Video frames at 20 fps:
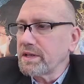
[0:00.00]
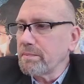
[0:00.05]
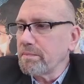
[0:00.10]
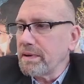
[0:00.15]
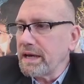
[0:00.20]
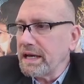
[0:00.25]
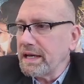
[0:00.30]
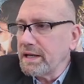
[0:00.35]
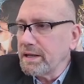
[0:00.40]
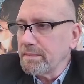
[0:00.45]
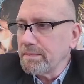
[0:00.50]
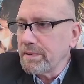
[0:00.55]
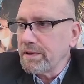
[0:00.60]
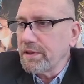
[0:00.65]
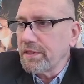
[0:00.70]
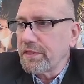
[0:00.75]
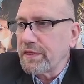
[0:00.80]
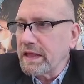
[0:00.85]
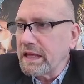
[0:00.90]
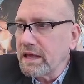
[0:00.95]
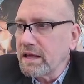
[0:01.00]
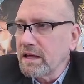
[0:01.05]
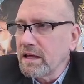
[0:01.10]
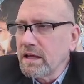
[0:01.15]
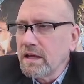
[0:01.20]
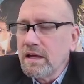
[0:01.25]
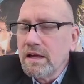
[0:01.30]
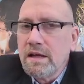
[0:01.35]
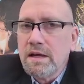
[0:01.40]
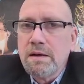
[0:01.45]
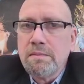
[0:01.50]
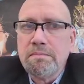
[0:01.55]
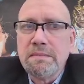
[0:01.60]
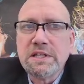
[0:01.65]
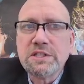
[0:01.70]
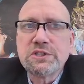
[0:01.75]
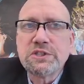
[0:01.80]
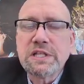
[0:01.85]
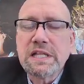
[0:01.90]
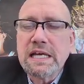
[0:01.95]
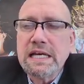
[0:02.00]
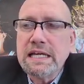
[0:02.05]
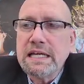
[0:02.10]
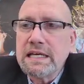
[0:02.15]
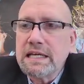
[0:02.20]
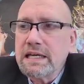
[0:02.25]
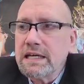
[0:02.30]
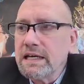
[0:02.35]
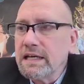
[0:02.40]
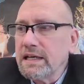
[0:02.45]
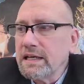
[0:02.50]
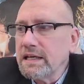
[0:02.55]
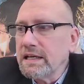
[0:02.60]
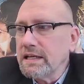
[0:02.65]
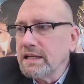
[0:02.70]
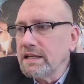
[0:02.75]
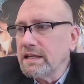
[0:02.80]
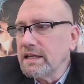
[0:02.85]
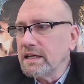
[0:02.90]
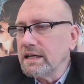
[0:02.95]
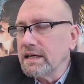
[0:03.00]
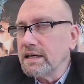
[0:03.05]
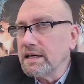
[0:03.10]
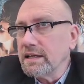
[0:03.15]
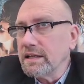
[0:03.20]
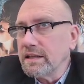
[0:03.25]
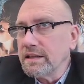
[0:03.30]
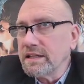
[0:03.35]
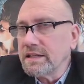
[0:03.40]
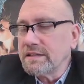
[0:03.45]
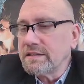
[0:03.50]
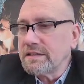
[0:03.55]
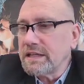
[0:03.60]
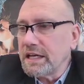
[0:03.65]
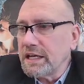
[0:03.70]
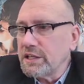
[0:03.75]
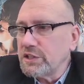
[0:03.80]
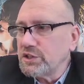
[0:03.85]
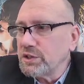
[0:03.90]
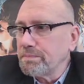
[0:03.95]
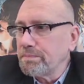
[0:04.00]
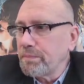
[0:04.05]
debatable thing, much like in the stage